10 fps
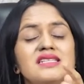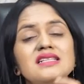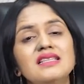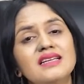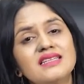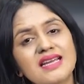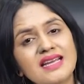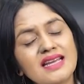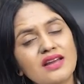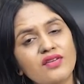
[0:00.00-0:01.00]
Till then,
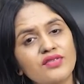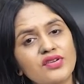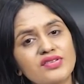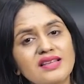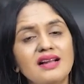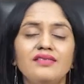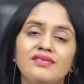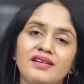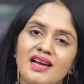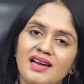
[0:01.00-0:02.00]
take care of yourself.
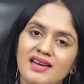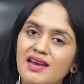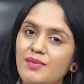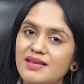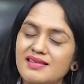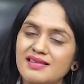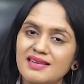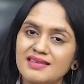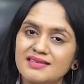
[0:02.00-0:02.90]
Namaste.